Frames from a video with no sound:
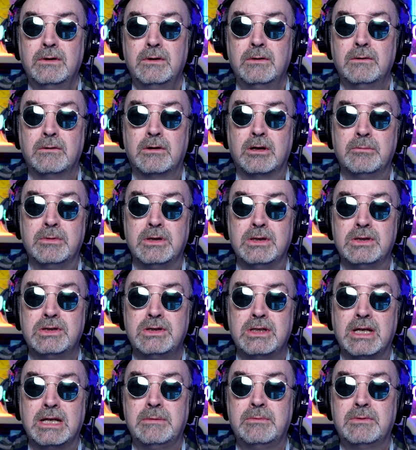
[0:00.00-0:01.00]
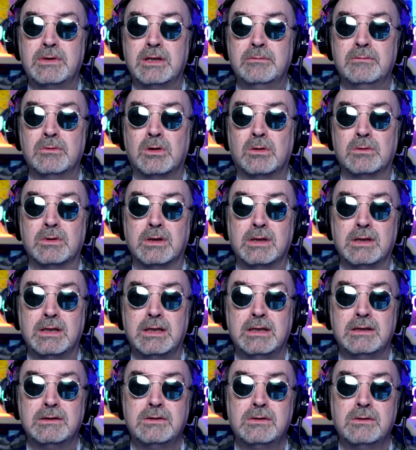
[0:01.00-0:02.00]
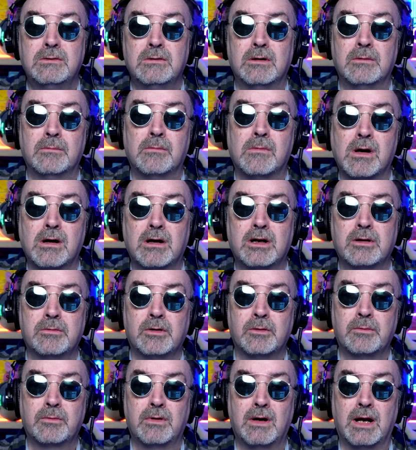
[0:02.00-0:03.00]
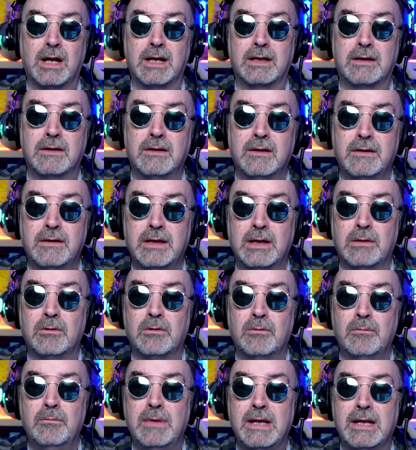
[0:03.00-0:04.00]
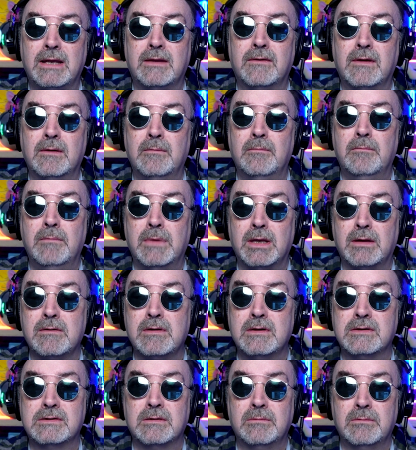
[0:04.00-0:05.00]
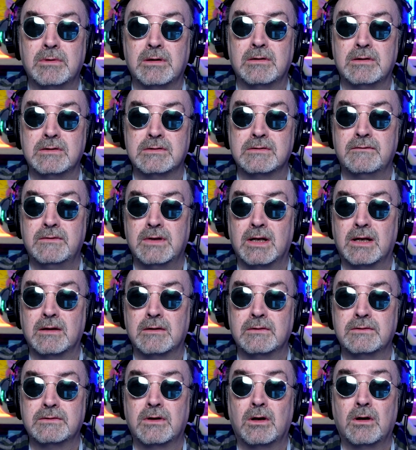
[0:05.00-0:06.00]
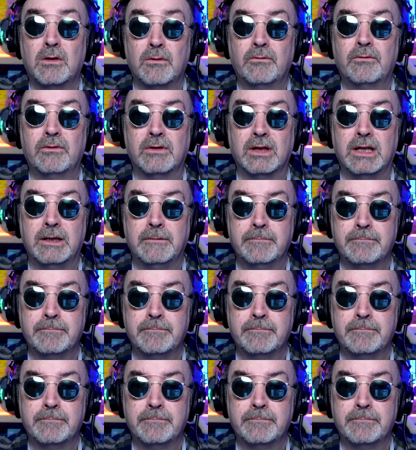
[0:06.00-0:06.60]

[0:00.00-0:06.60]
who can be shaped and molded into a marketable product that will make them millions and millions of dollars, hopefully